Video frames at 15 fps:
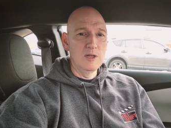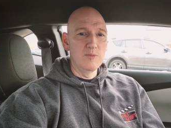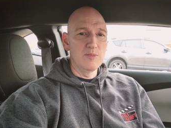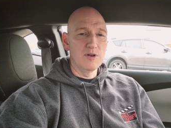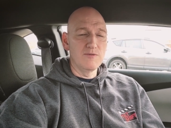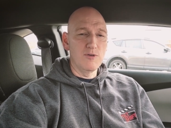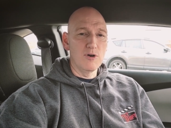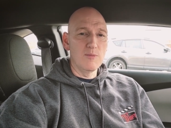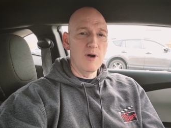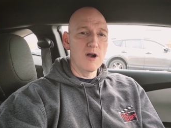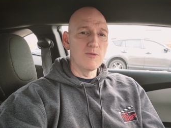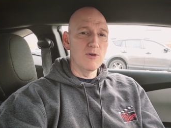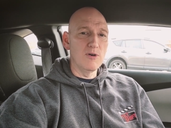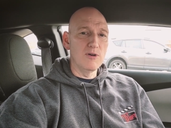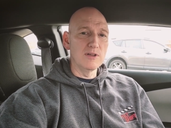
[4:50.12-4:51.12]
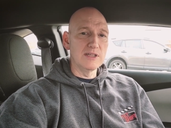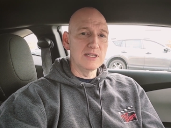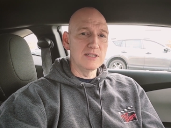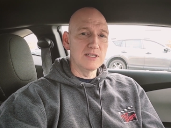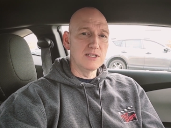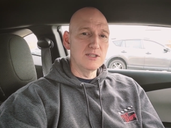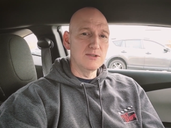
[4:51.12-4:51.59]
perform our roles
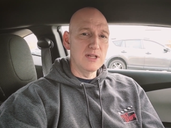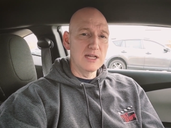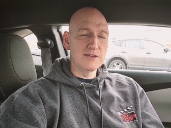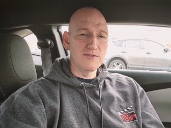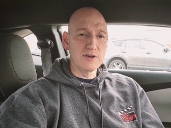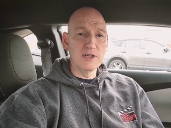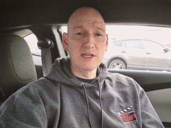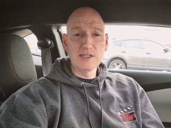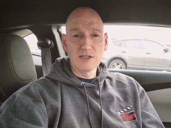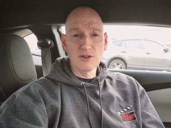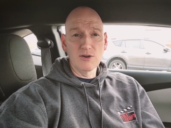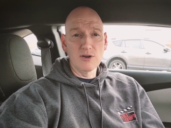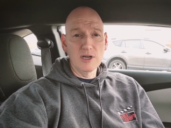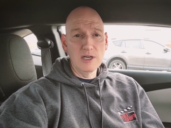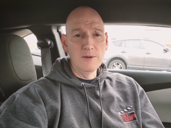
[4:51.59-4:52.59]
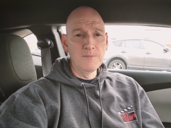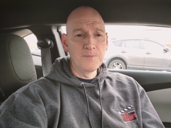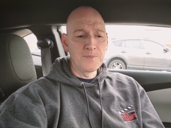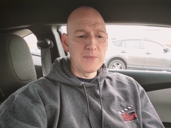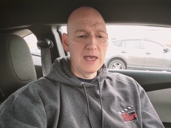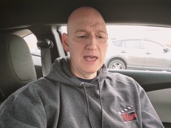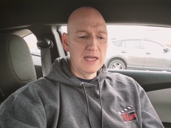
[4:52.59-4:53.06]
and to do that for His glory.
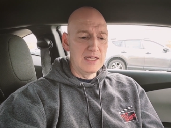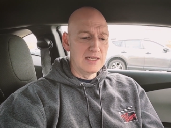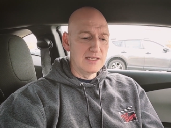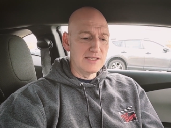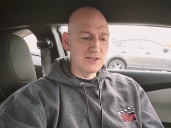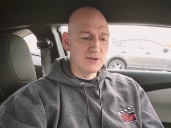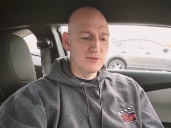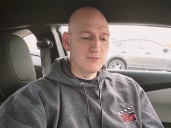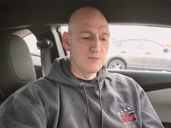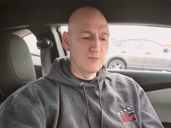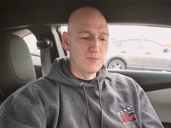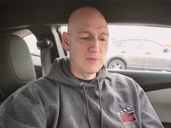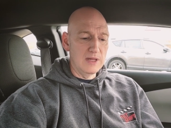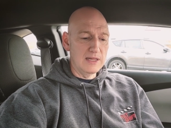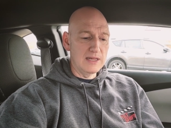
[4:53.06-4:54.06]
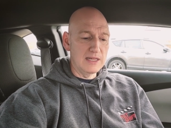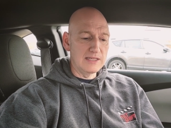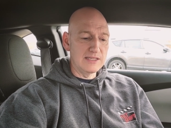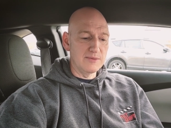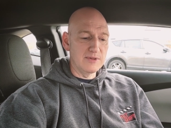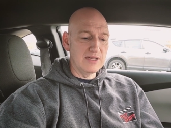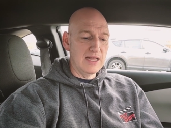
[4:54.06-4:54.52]
And so that that's
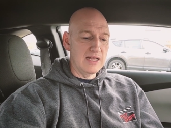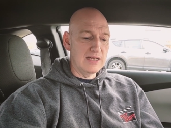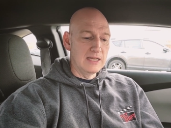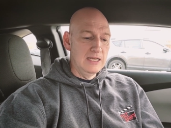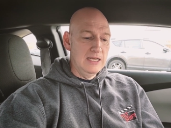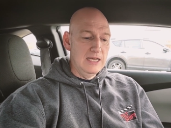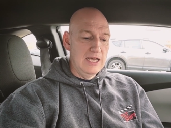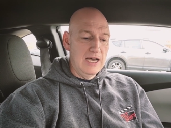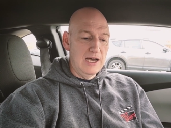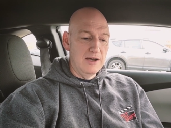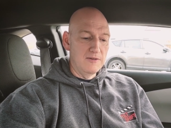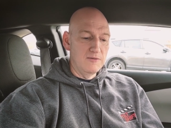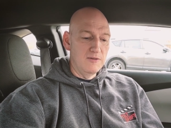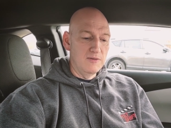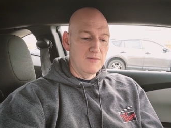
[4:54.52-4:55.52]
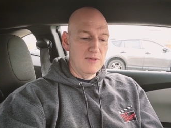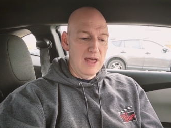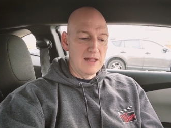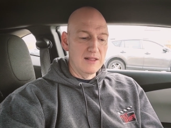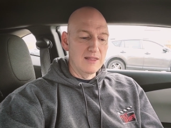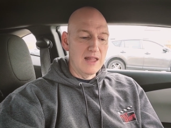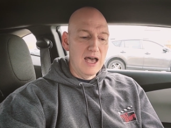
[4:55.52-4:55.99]
something that uh,
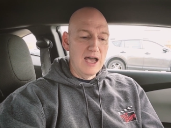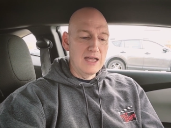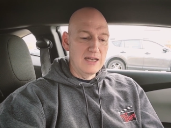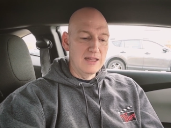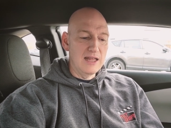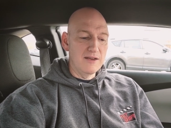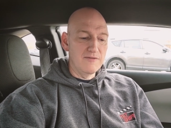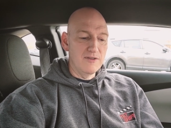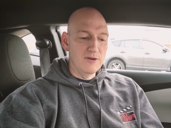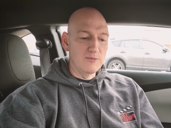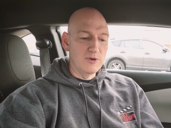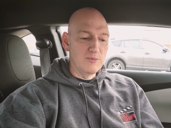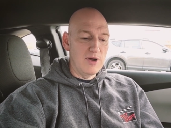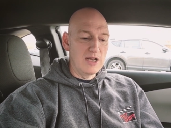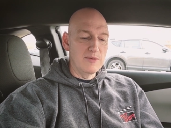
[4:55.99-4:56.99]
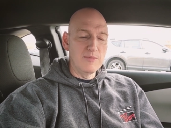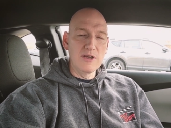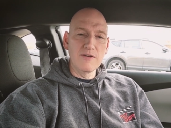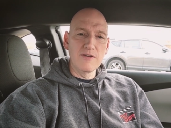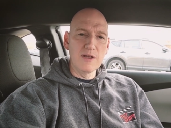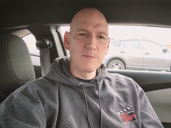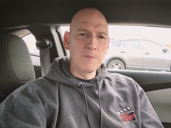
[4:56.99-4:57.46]
that line in that film reminded me
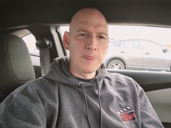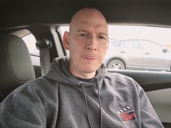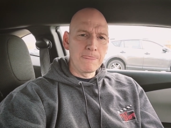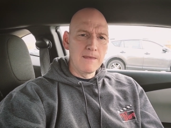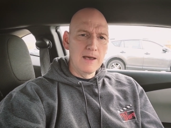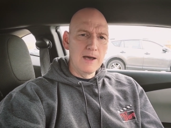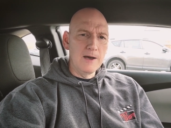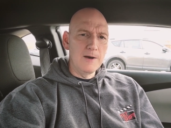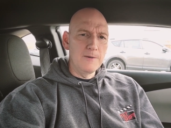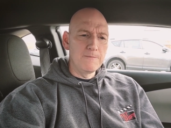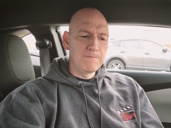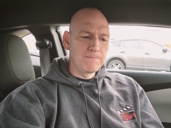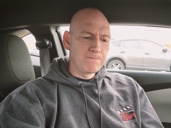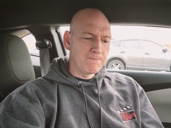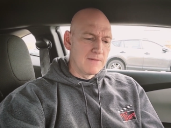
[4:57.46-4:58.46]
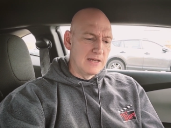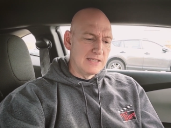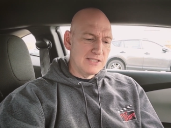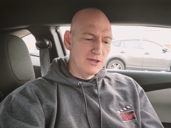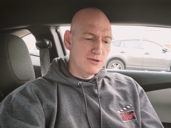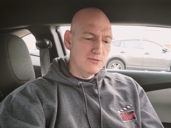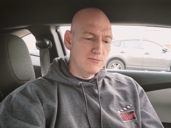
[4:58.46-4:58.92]
of it. Um,
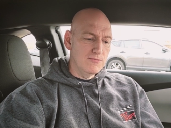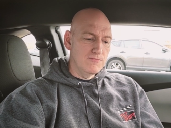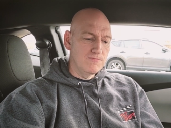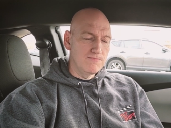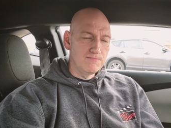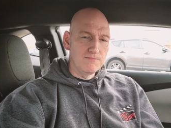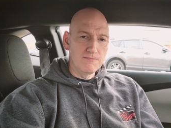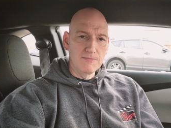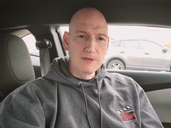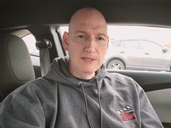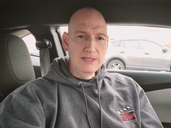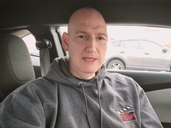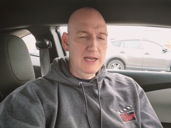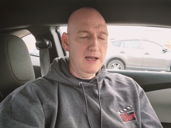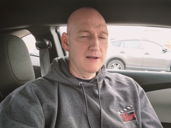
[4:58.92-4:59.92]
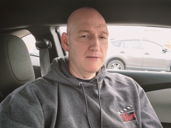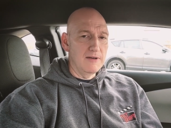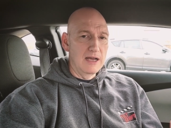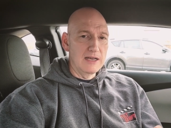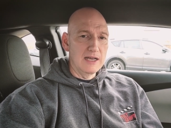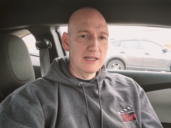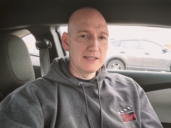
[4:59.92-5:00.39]
so yeah,
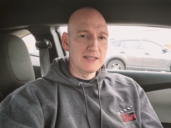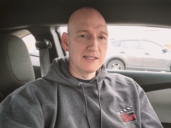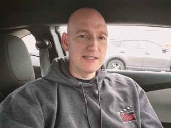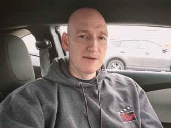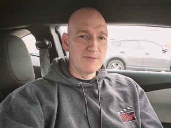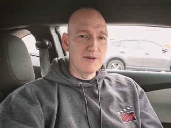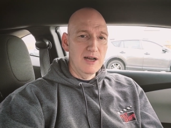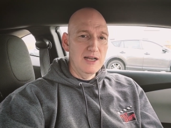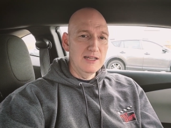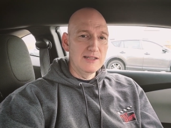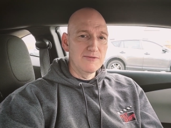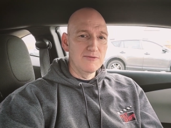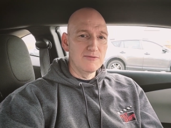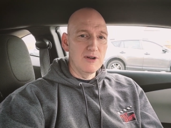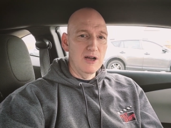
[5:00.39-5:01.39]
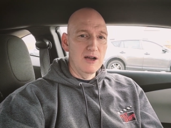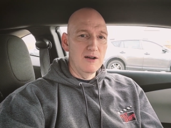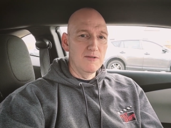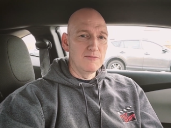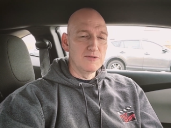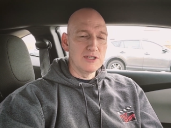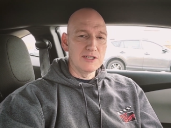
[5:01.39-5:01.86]
I guess to summarize,
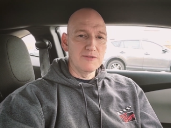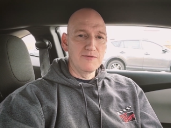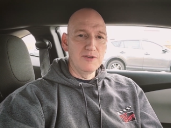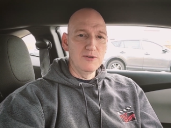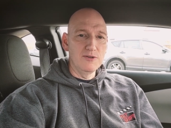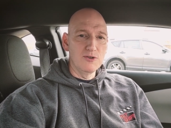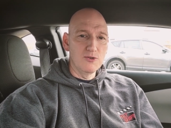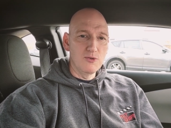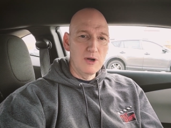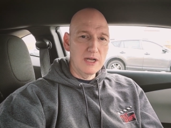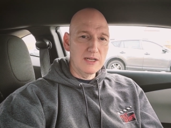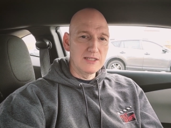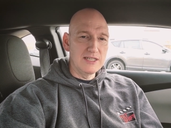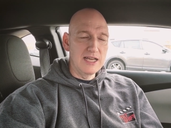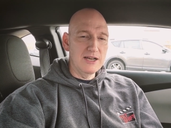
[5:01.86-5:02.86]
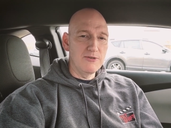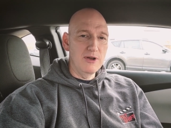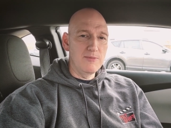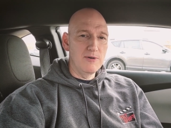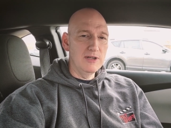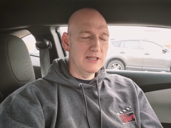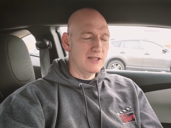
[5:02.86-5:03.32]
uh, just a few quick takeaway
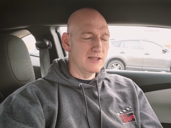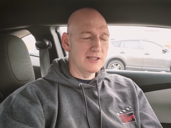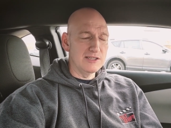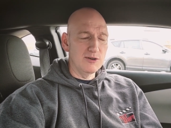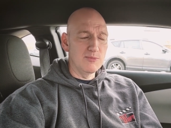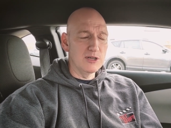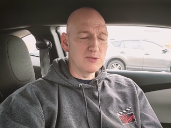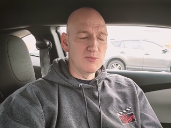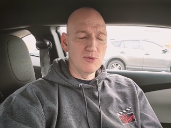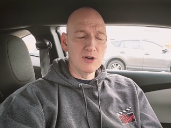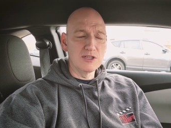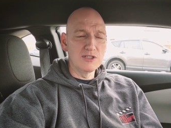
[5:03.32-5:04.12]
points. There's so much more